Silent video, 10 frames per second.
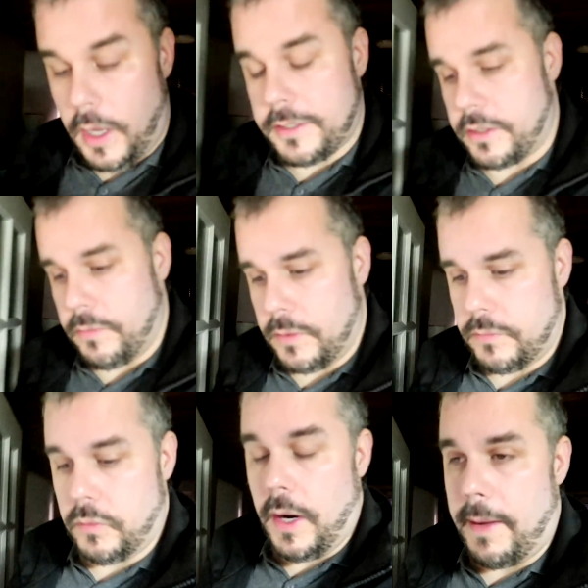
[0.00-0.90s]
actually
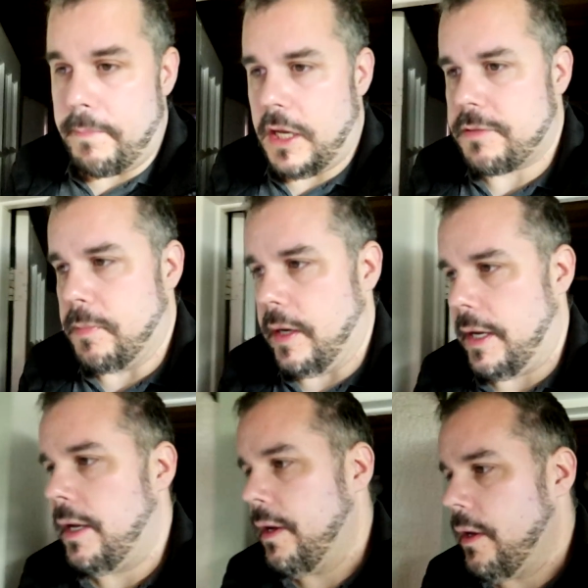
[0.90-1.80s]
when we're at Best
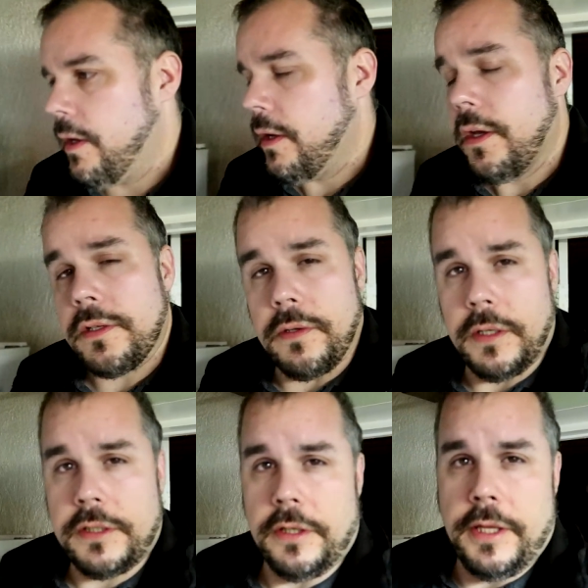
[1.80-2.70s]
Buy. So
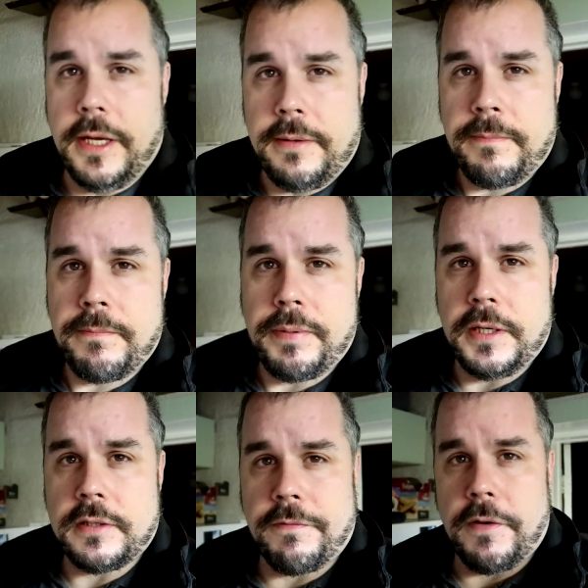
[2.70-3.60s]
until then,
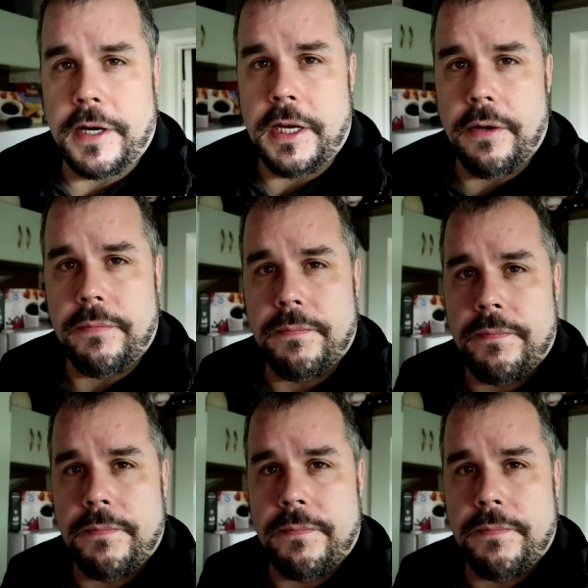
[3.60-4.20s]
peace the frig out.